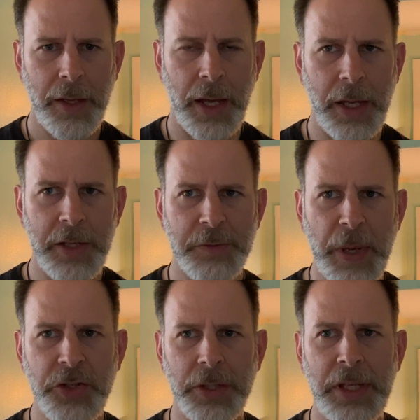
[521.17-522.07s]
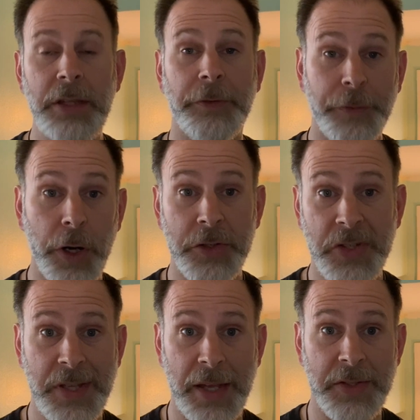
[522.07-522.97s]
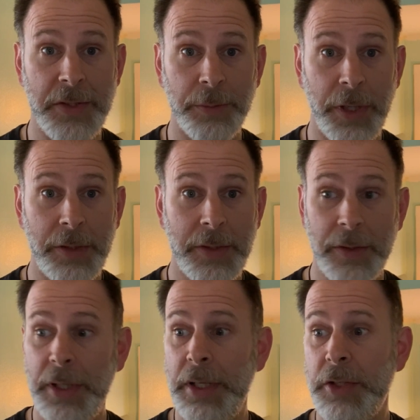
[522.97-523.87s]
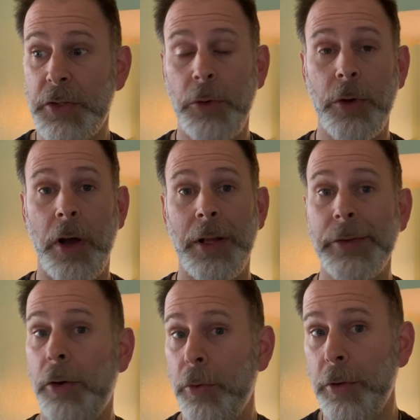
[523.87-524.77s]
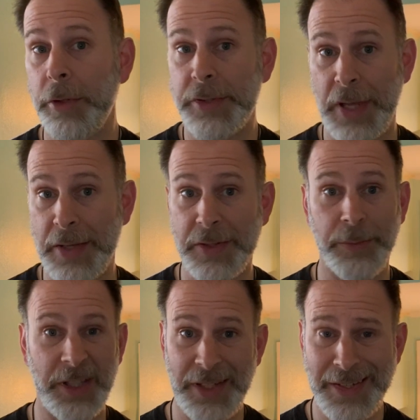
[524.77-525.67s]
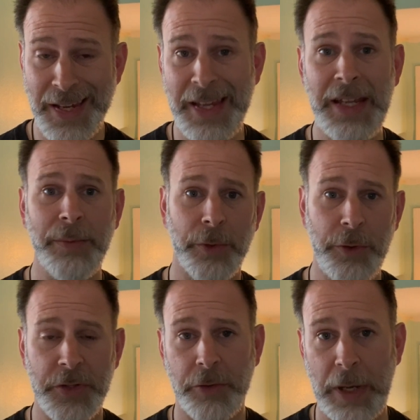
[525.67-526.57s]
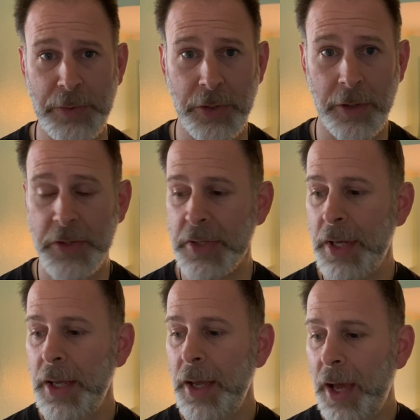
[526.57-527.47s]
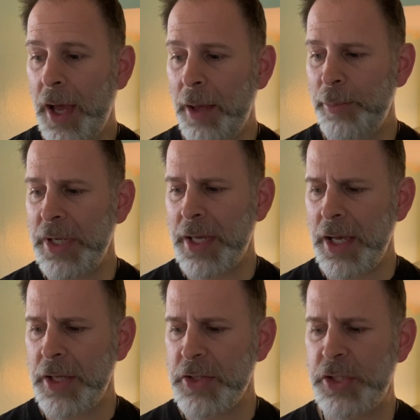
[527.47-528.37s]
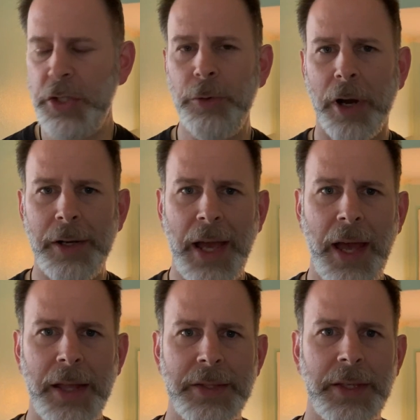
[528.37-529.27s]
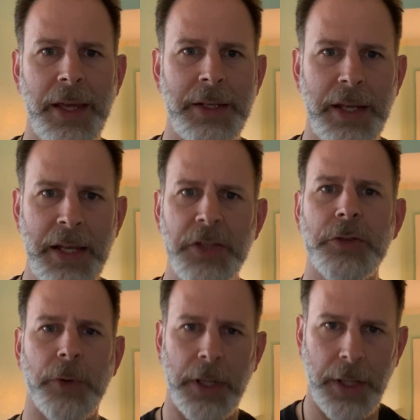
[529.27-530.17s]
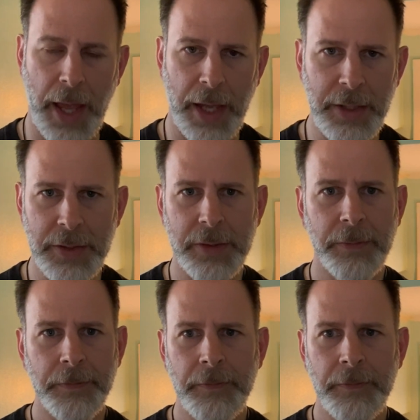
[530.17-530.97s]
Especially the First Testament, the so-called Old Testament, these Hebrew scriptures, because you are not an Israelite,